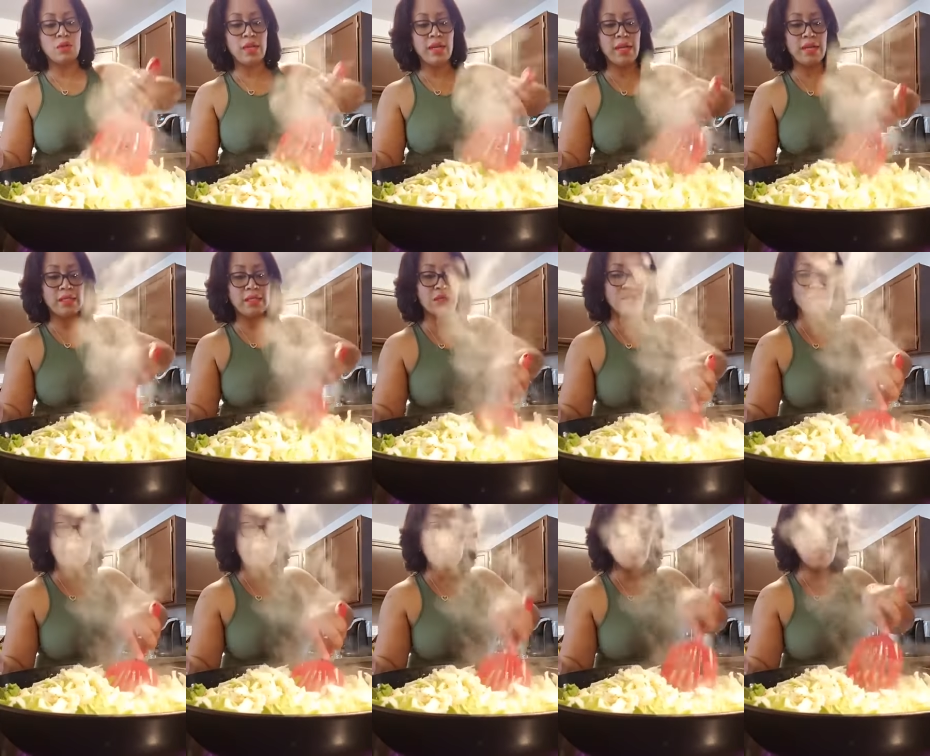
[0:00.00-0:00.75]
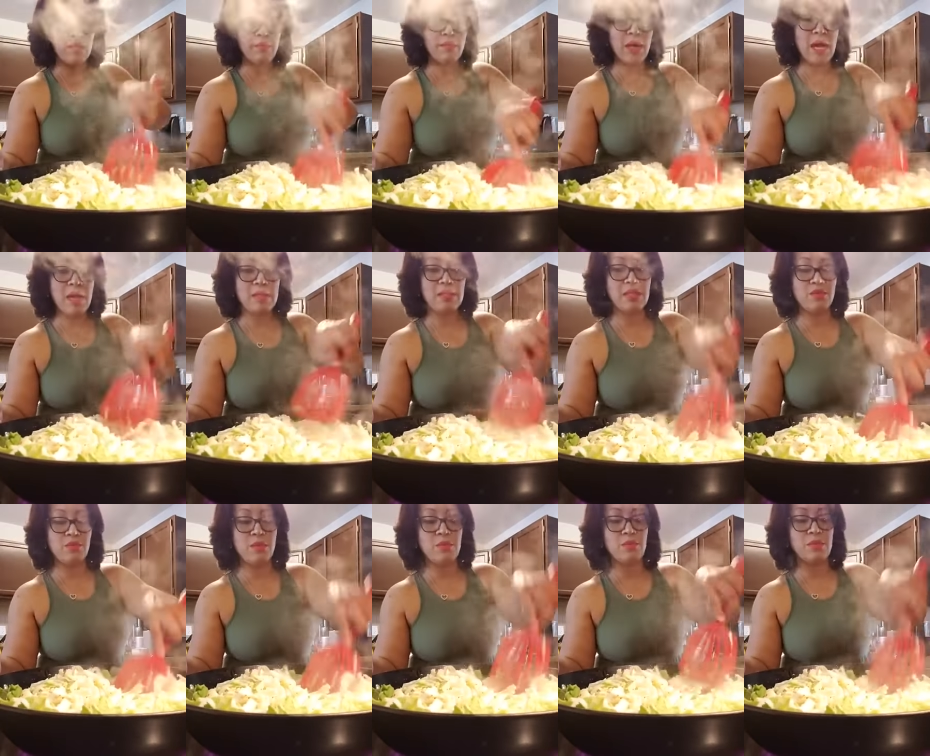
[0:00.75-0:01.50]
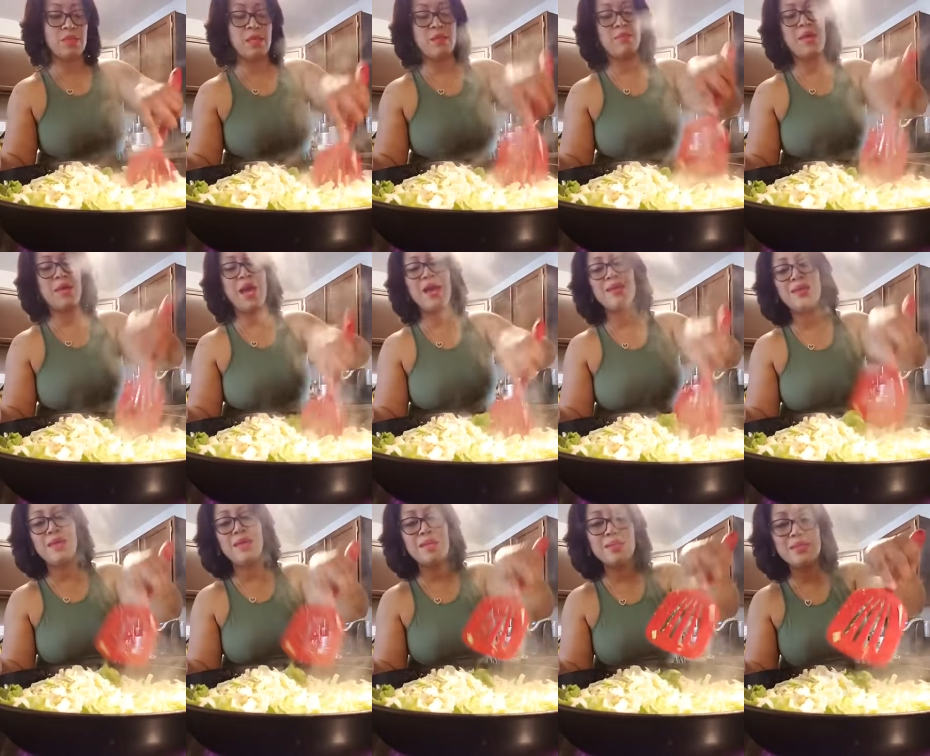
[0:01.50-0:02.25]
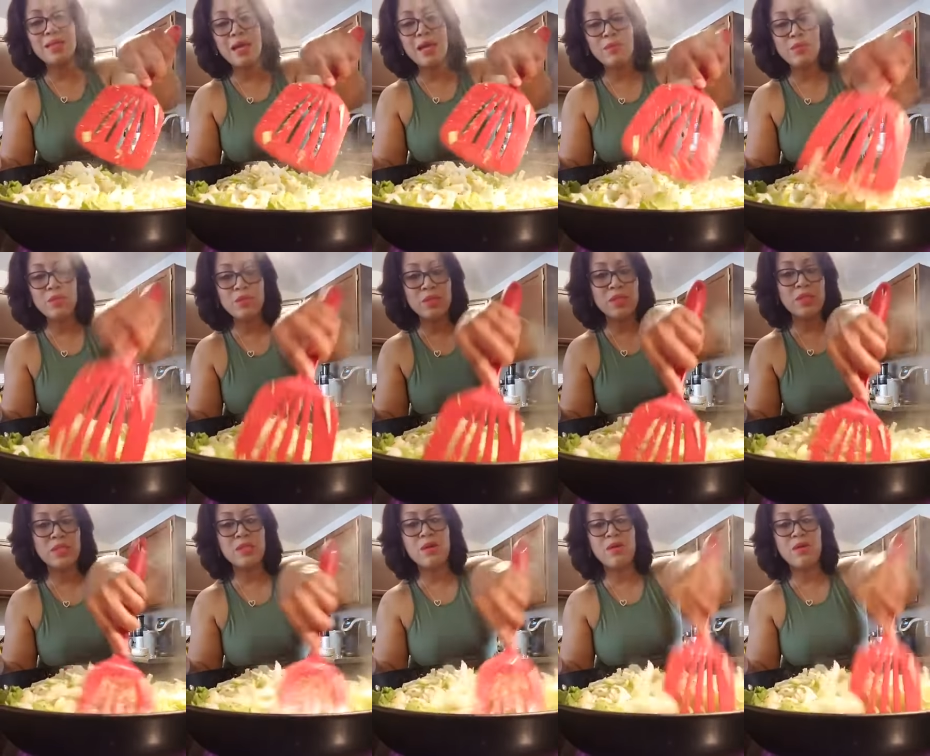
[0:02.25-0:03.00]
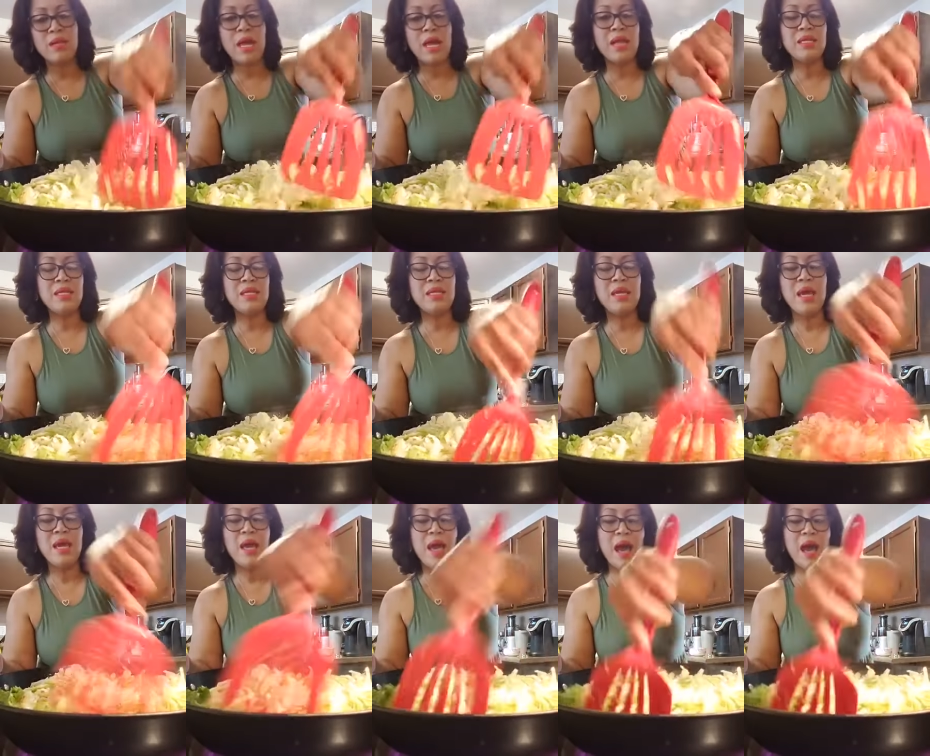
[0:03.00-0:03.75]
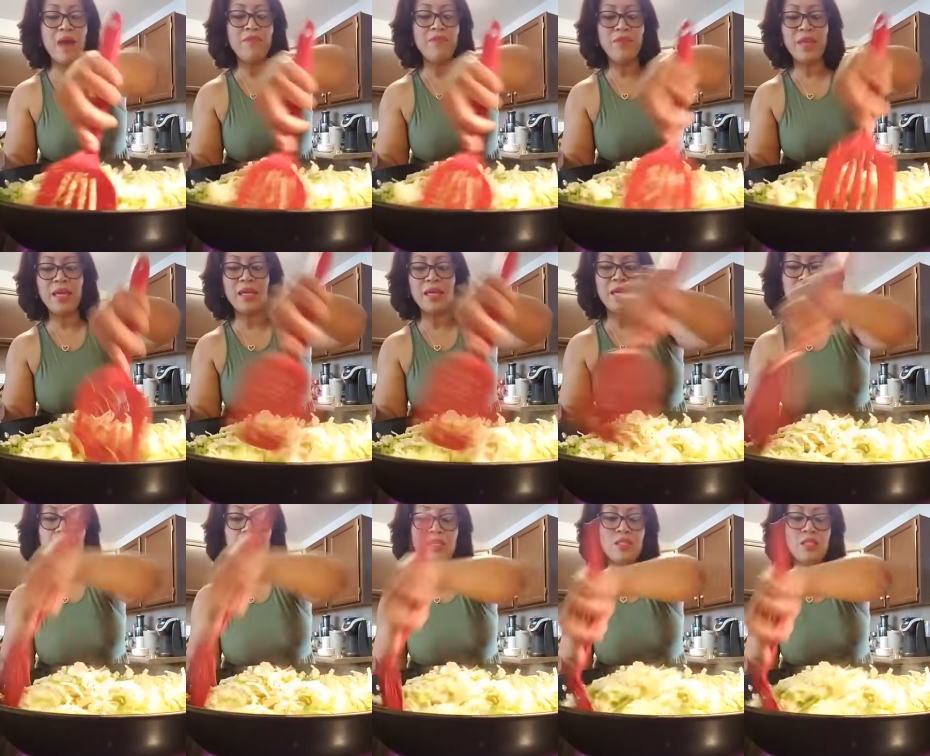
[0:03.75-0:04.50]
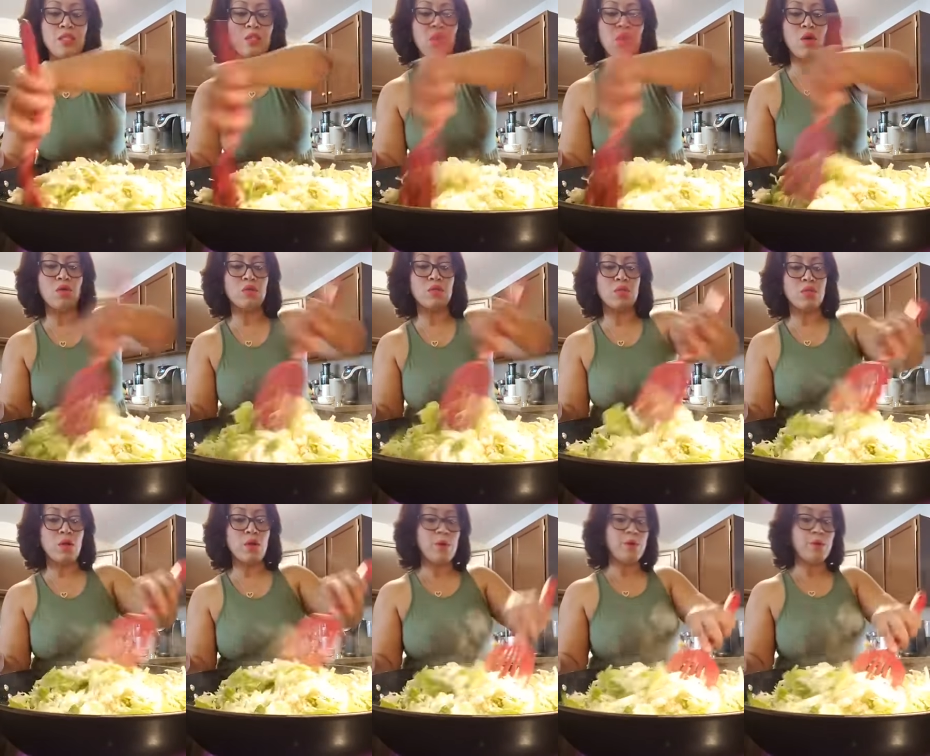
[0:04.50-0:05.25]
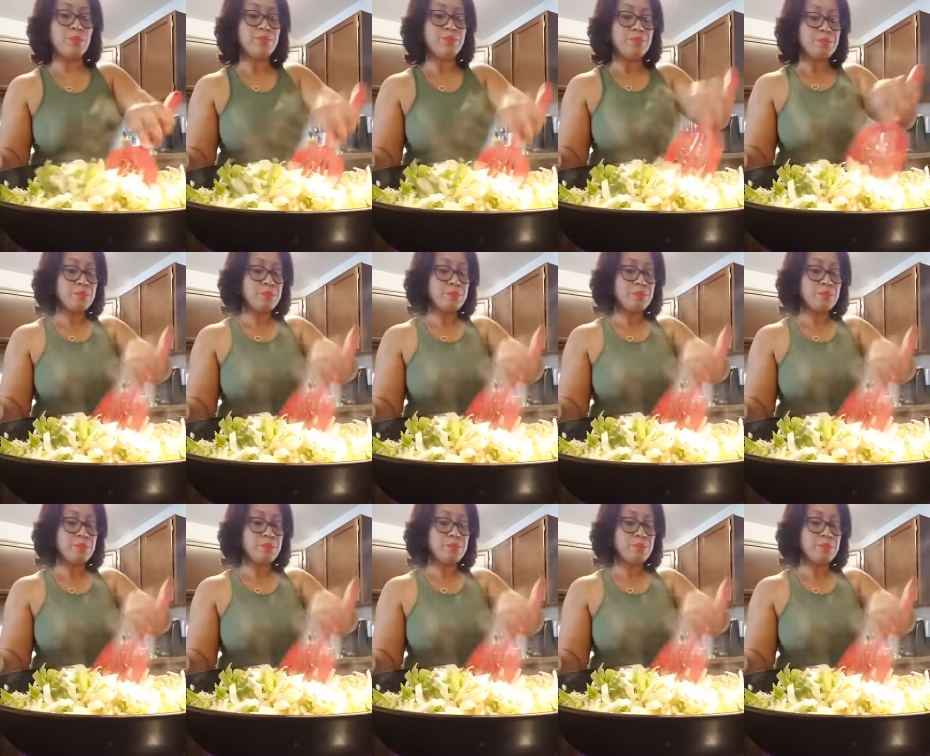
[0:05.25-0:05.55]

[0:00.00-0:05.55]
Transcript: I got so many inboxes of people saying, but I can't stop using salt. I need, I feel like I need salt. So